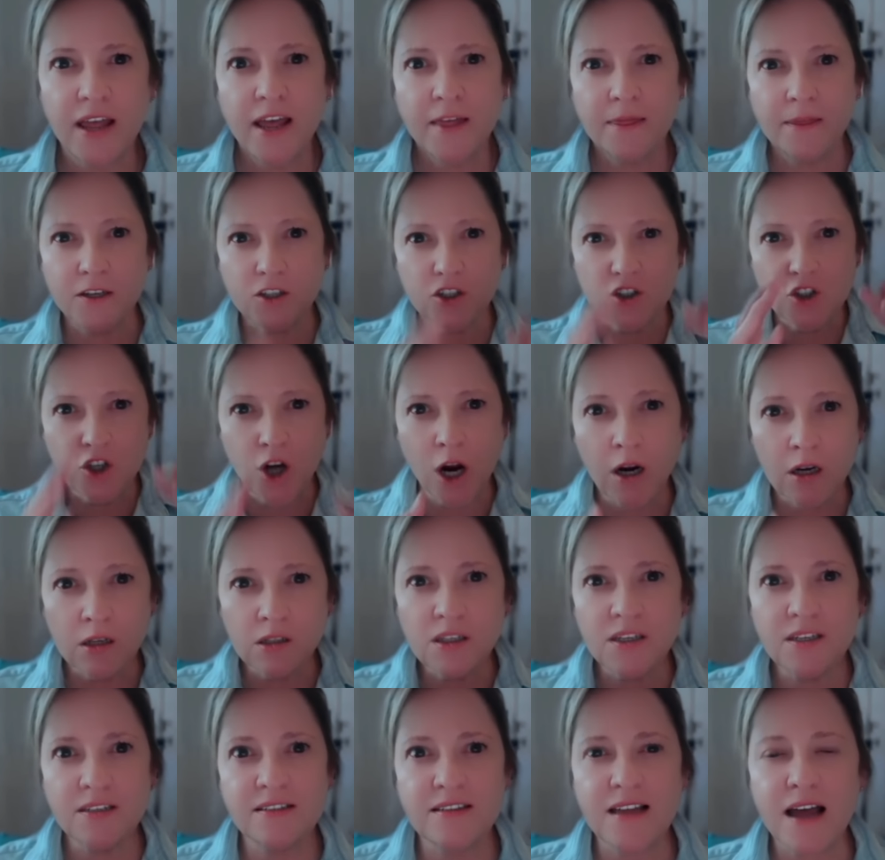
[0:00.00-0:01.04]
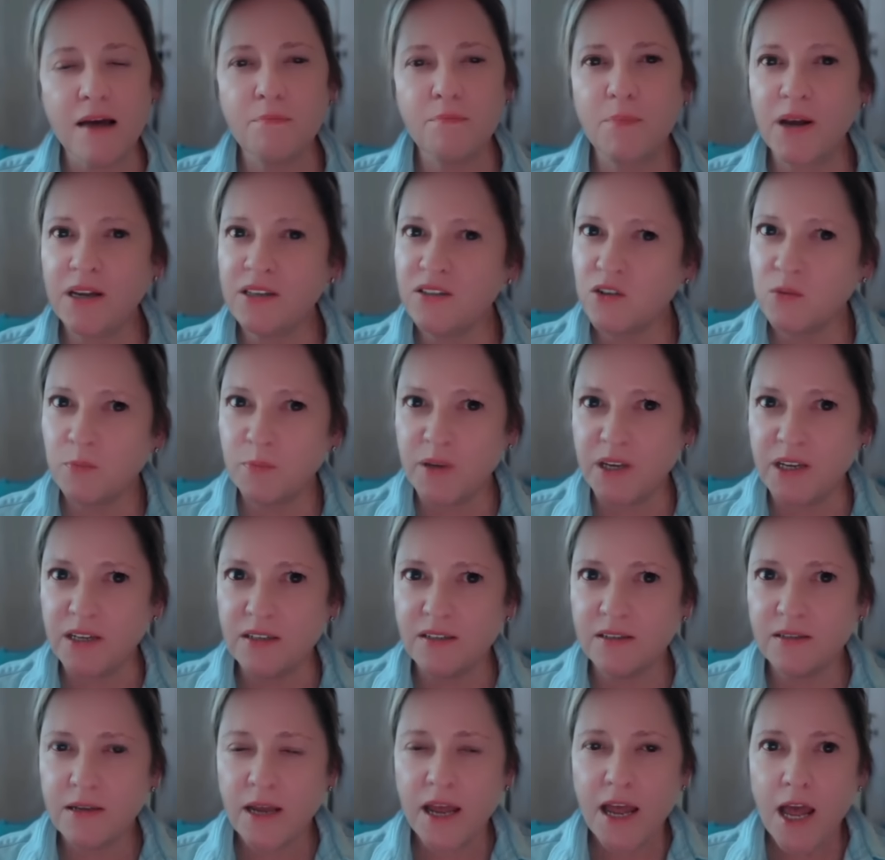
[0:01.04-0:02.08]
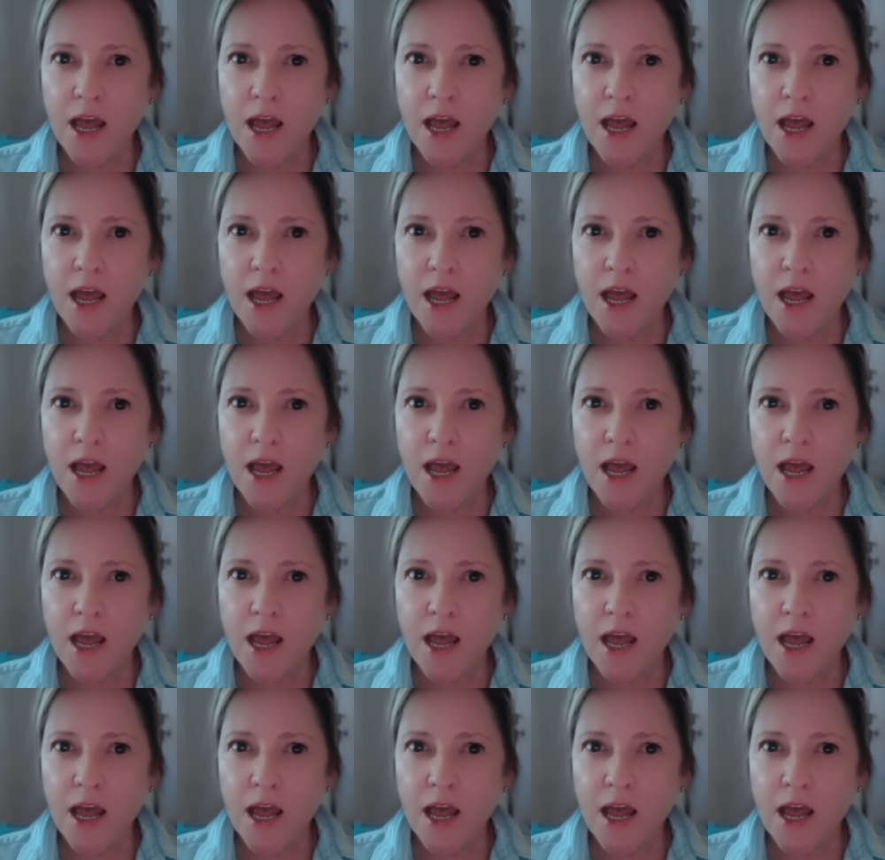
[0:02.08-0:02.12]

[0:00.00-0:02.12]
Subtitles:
that Charlie's that puzzle piece,